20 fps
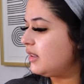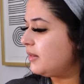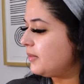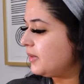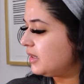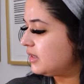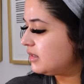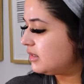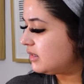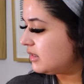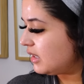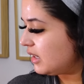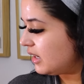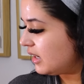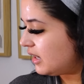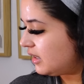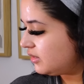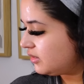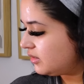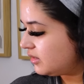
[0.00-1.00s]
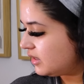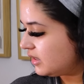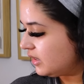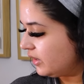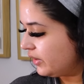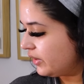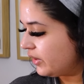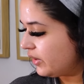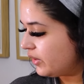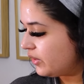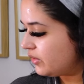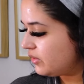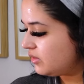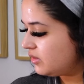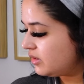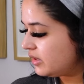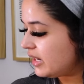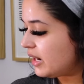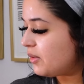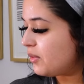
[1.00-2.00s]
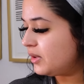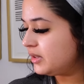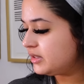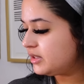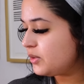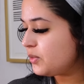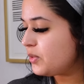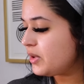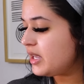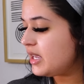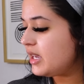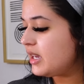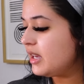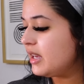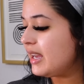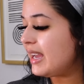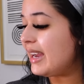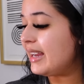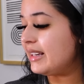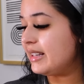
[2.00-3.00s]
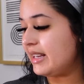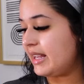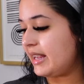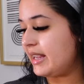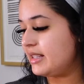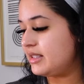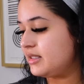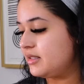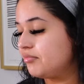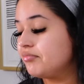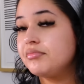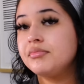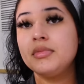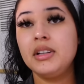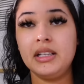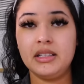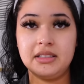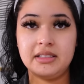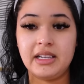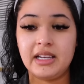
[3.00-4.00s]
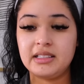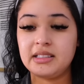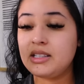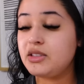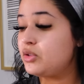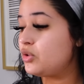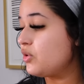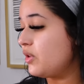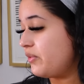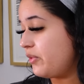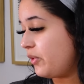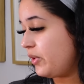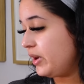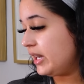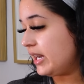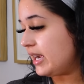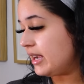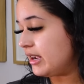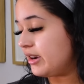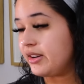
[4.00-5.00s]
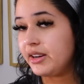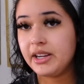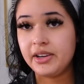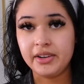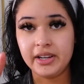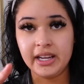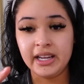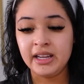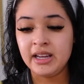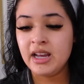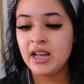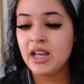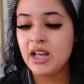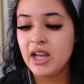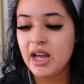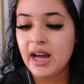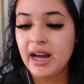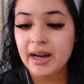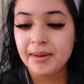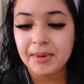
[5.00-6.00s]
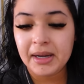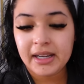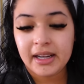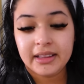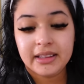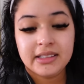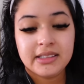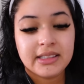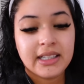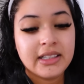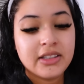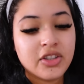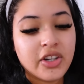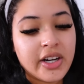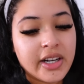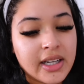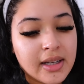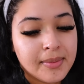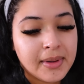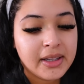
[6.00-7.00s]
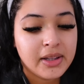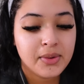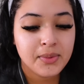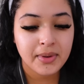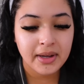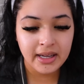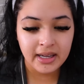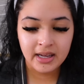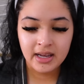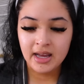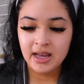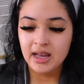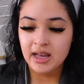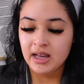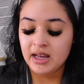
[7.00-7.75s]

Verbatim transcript: Let me see, I do not know. Yeah, once a week at night. Says, and to avoid eye area, okay? Um, I got this at Target, by the way,